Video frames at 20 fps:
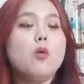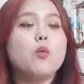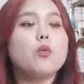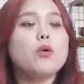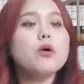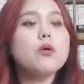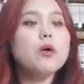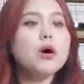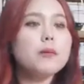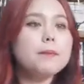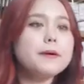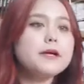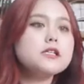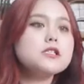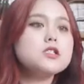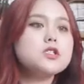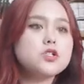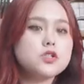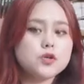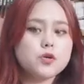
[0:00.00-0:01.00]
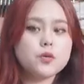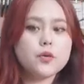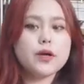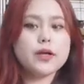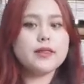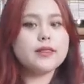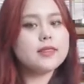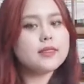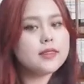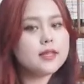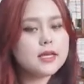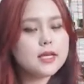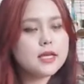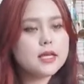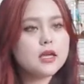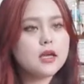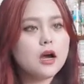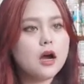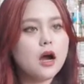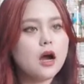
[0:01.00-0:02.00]
we will be doing
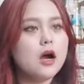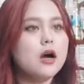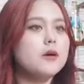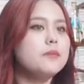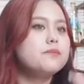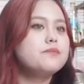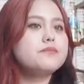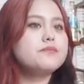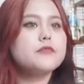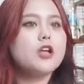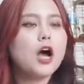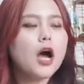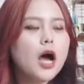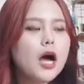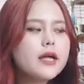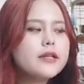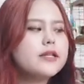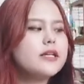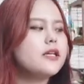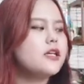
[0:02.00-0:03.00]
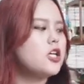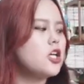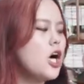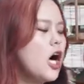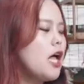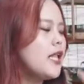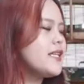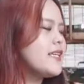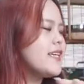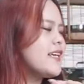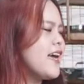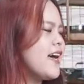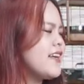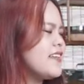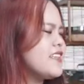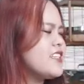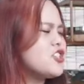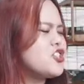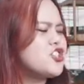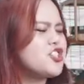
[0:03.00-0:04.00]
the uh, honey garlic
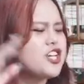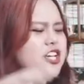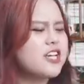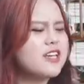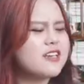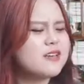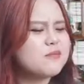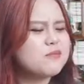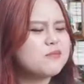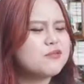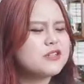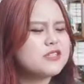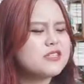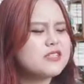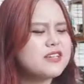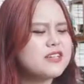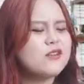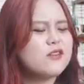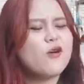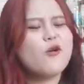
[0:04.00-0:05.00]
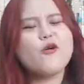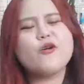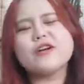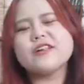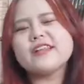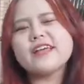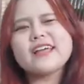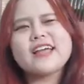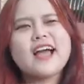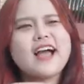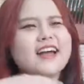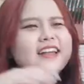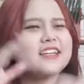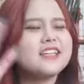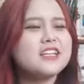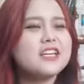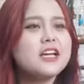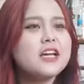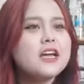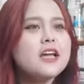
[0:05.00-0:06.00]
honey chicken brisket or like
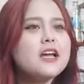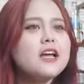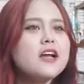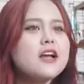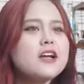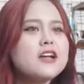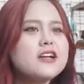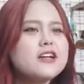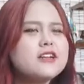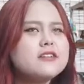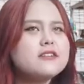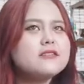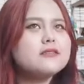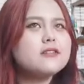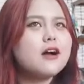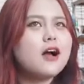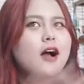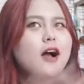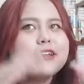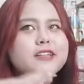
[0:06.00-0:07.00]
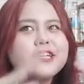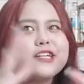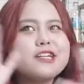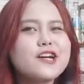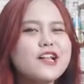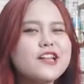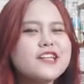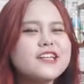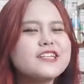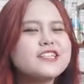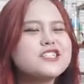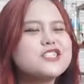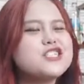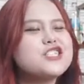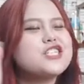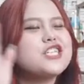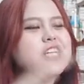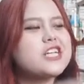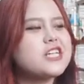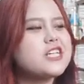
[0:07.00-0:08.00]
honey honey garlic
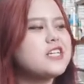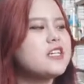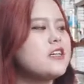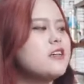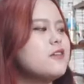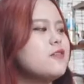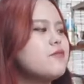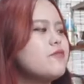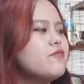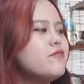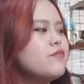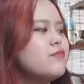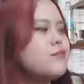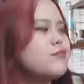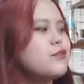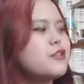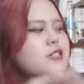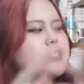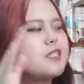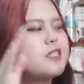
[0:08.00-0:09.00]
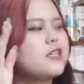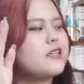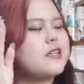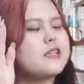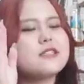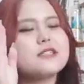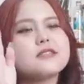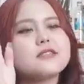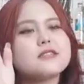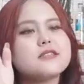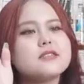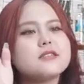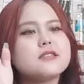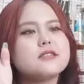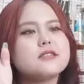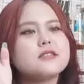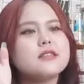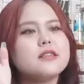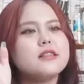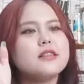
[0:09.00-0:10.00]
chicken brisket is
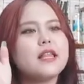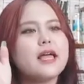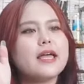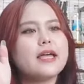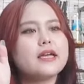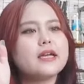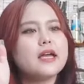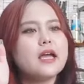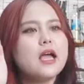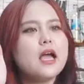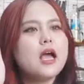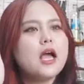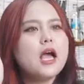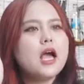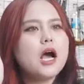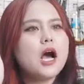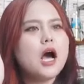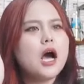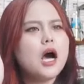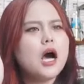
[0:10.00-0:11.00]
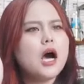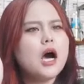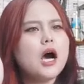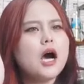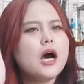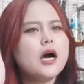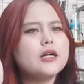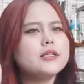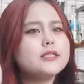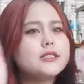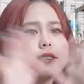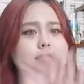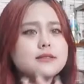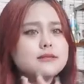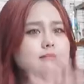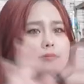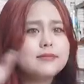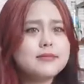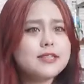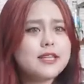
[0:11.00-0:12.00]
like uh
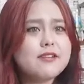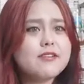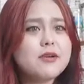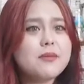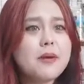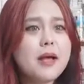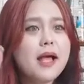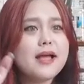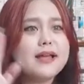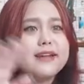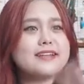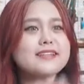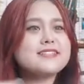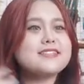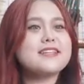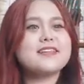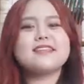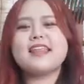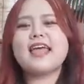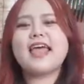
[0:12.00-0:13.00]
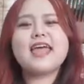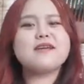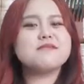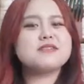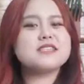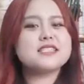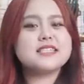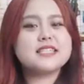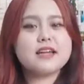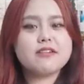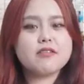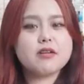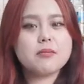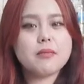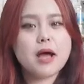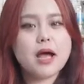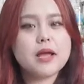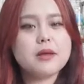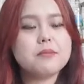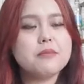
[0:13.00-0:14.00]
never mind it's the name is never
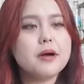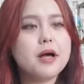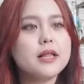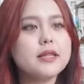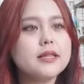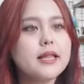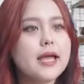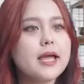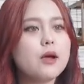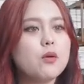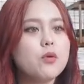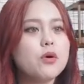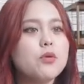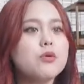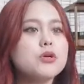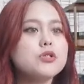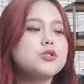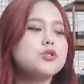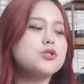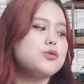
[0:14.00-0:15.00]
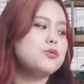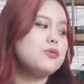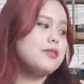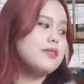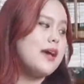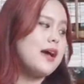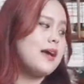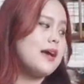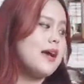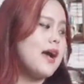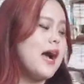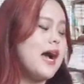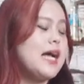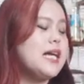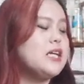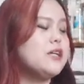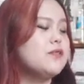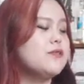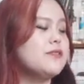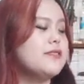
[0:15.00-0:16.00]
mind but like we will do that
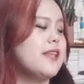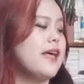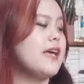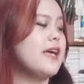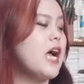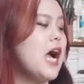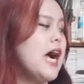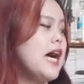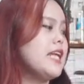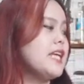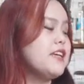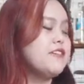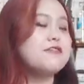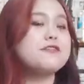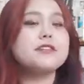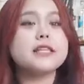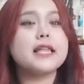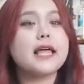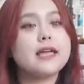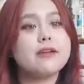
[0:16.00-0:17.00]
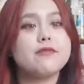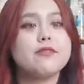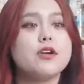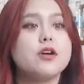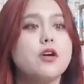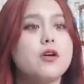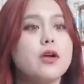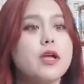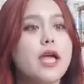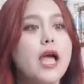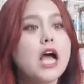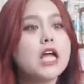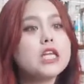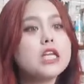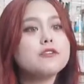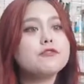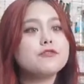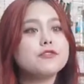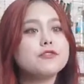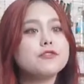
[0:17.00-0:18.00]
kind of like honey flavor okay
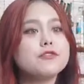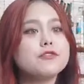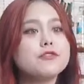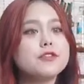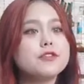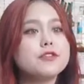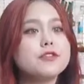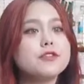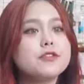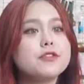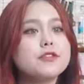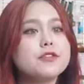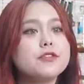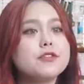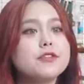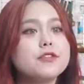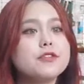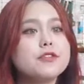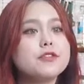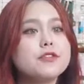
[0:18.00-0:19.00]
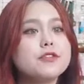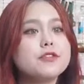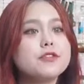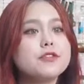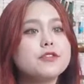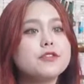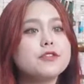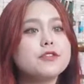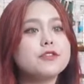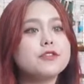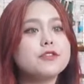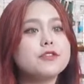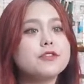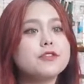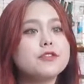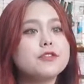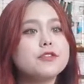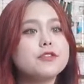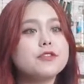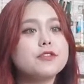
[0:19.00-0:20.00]
honey flavor sweet sweet
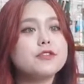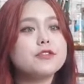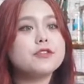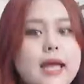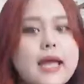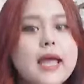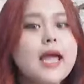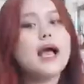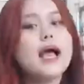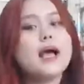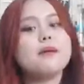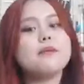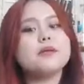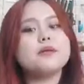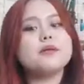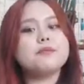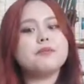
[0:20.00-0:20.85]
flavor okay add a